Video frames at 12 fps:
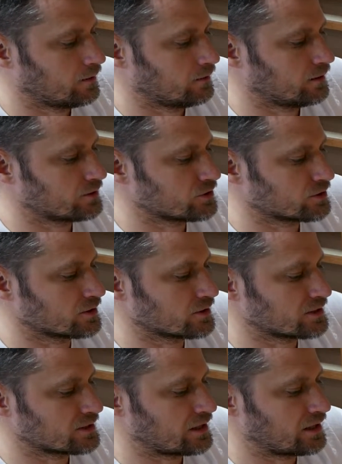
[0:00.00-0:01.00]
That's just going to
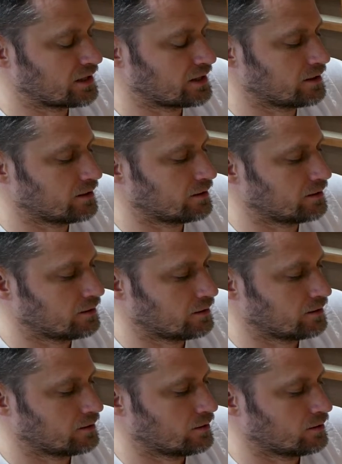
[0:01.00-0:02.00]
slide
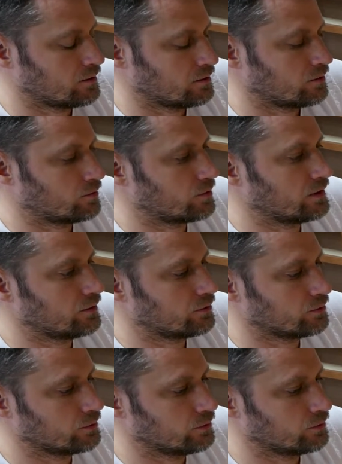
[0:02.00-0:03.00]
right
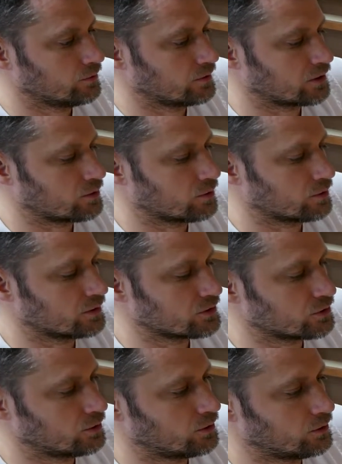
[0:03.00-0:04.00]
through that 1/4 inch
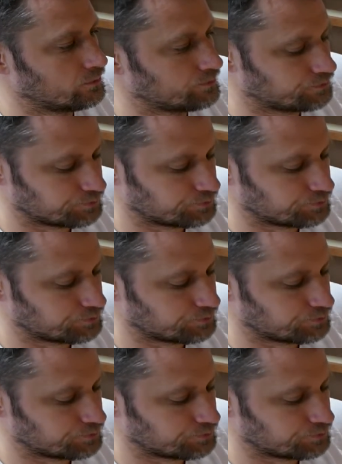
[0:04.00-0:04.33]
hole.